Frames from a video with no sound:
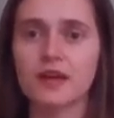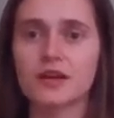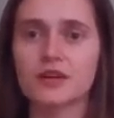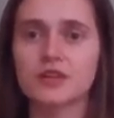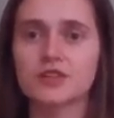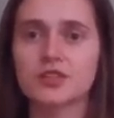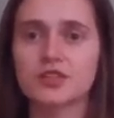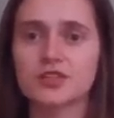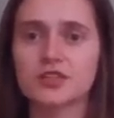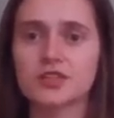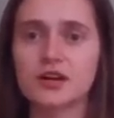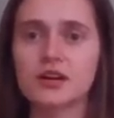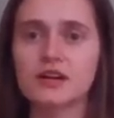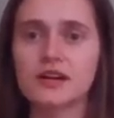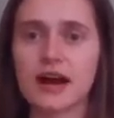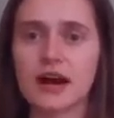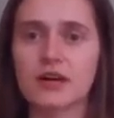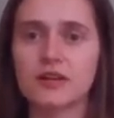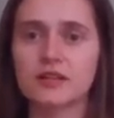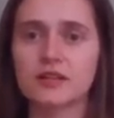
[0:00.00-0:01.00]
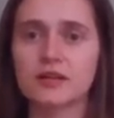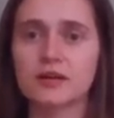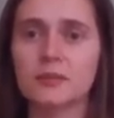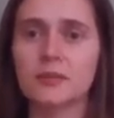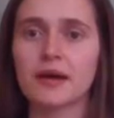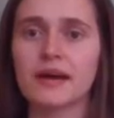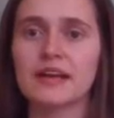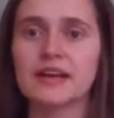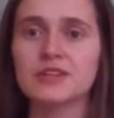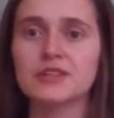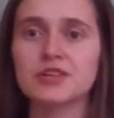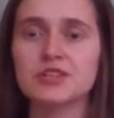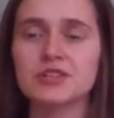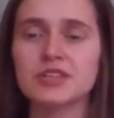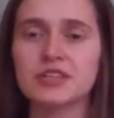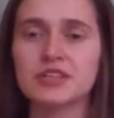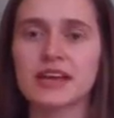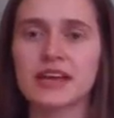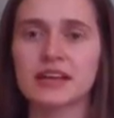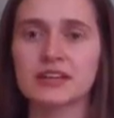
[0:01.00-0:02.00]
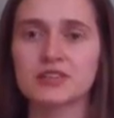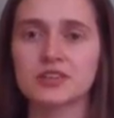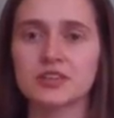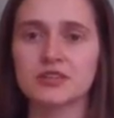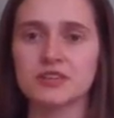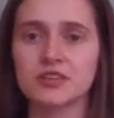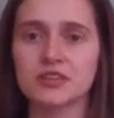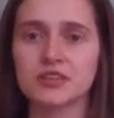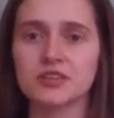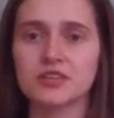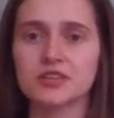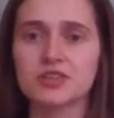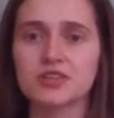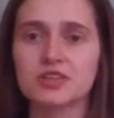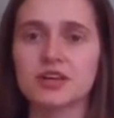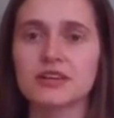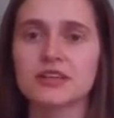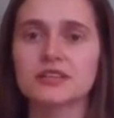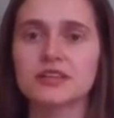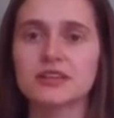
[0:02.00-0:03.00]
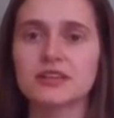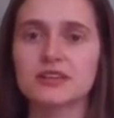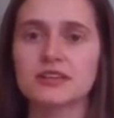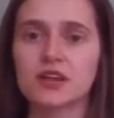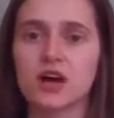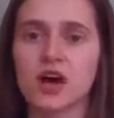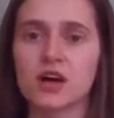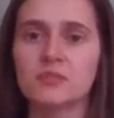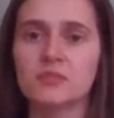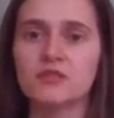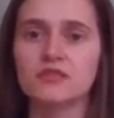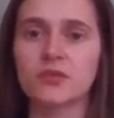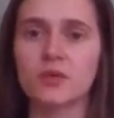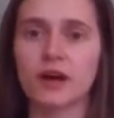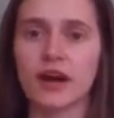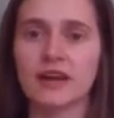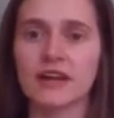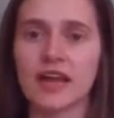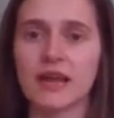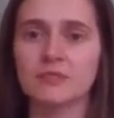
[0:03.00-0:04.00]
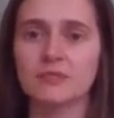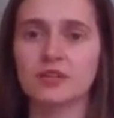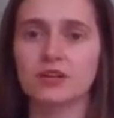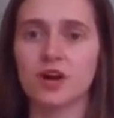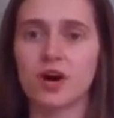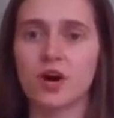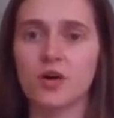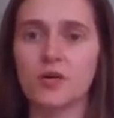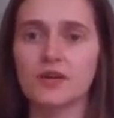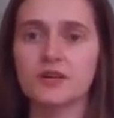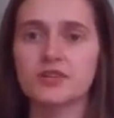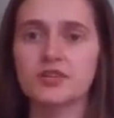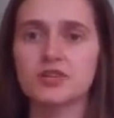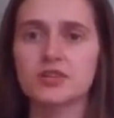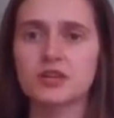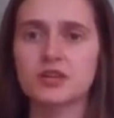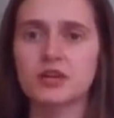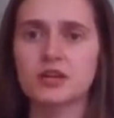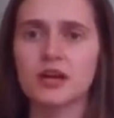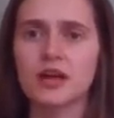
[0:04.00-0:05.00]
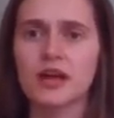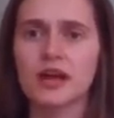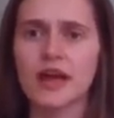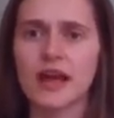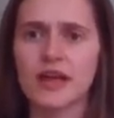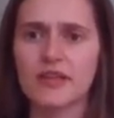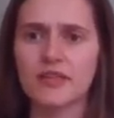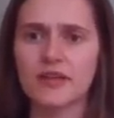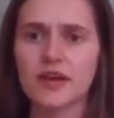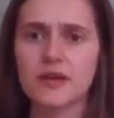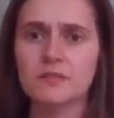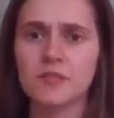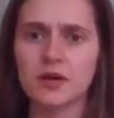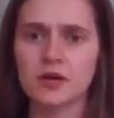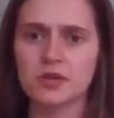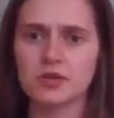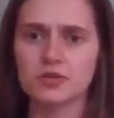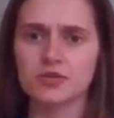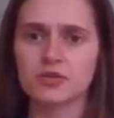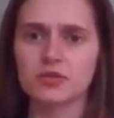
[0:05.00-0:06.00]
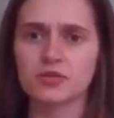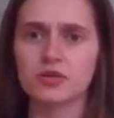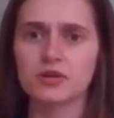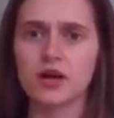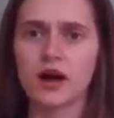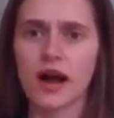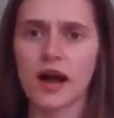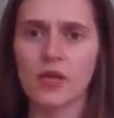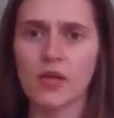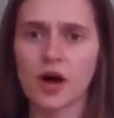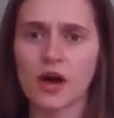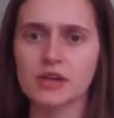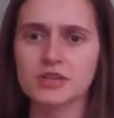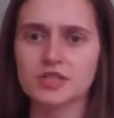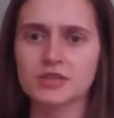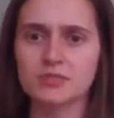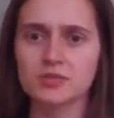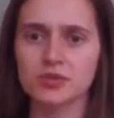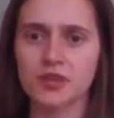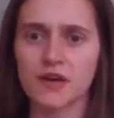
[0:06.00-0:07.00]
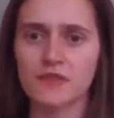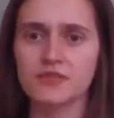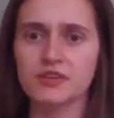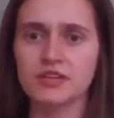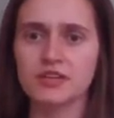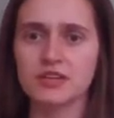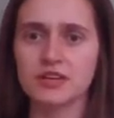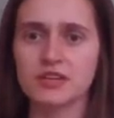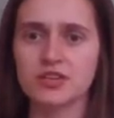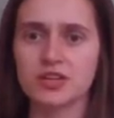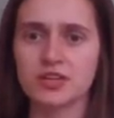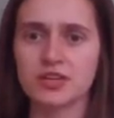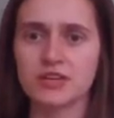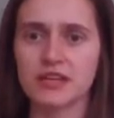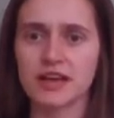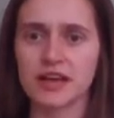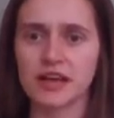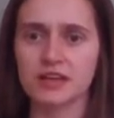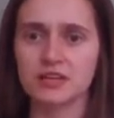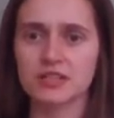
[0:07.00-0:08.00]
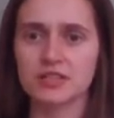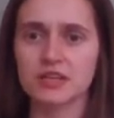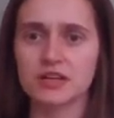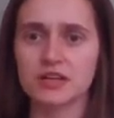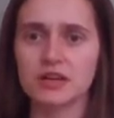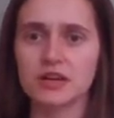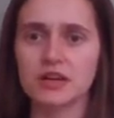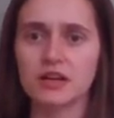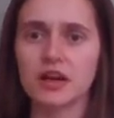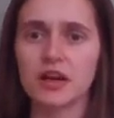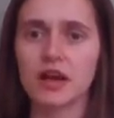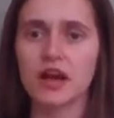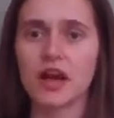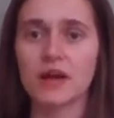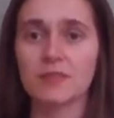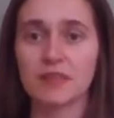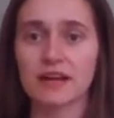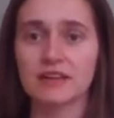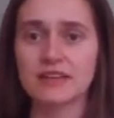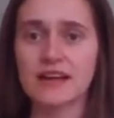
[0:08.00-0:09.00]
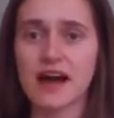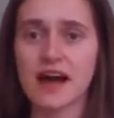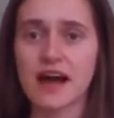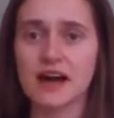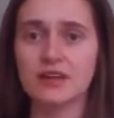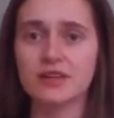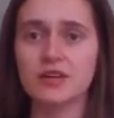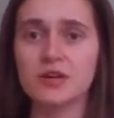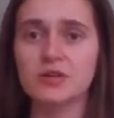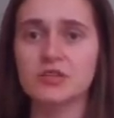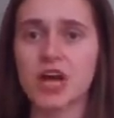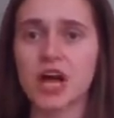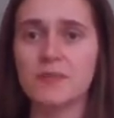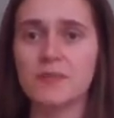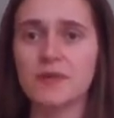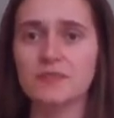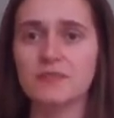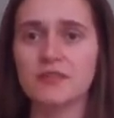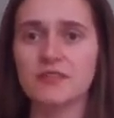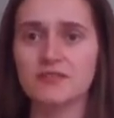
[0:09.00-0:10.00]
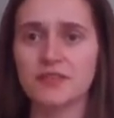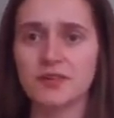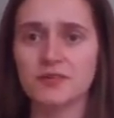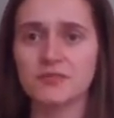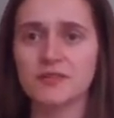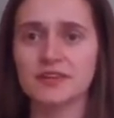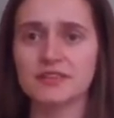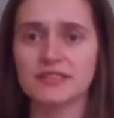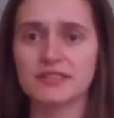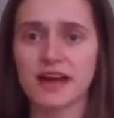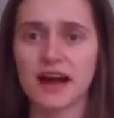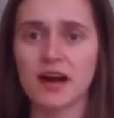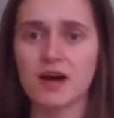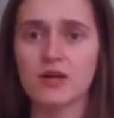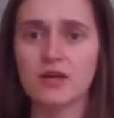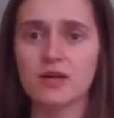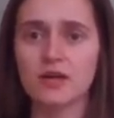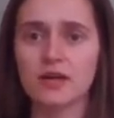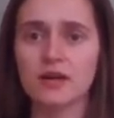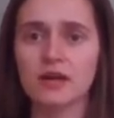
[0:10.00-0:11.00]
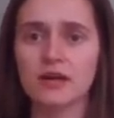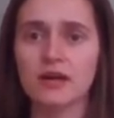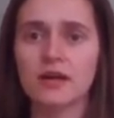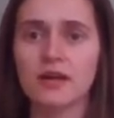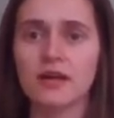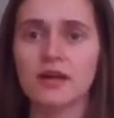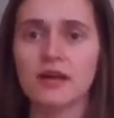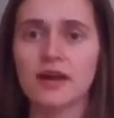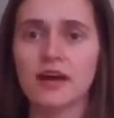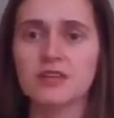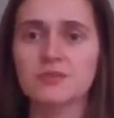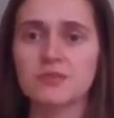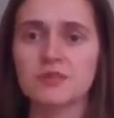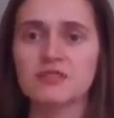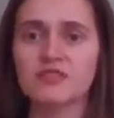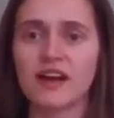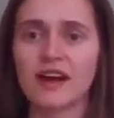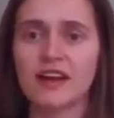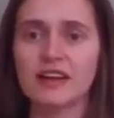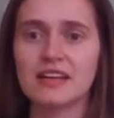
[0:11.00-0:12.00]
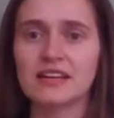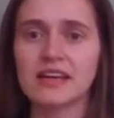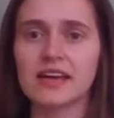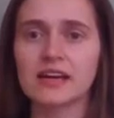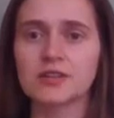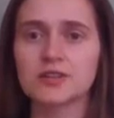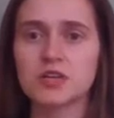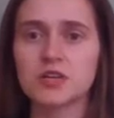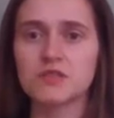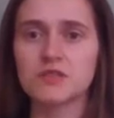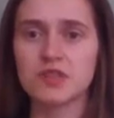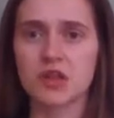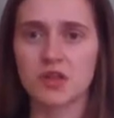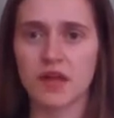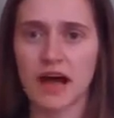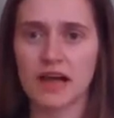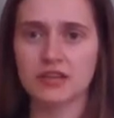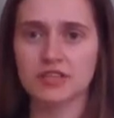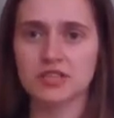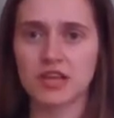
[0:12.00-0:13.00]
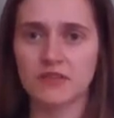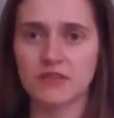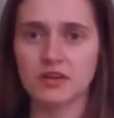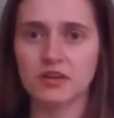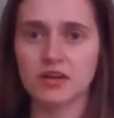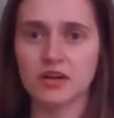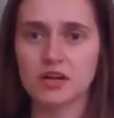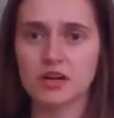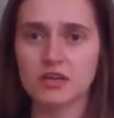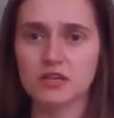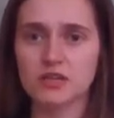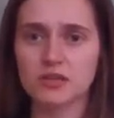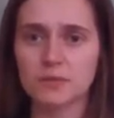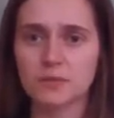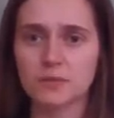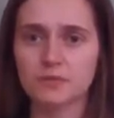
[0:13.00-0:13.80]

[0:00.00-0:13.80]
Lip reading: To start out, my interest in cancer research extends long before I came to college. In late middle school, I lost a beloved teacher to cancer, and my dad, who's helping me film this now, has been fighting cancer for the last 7 years.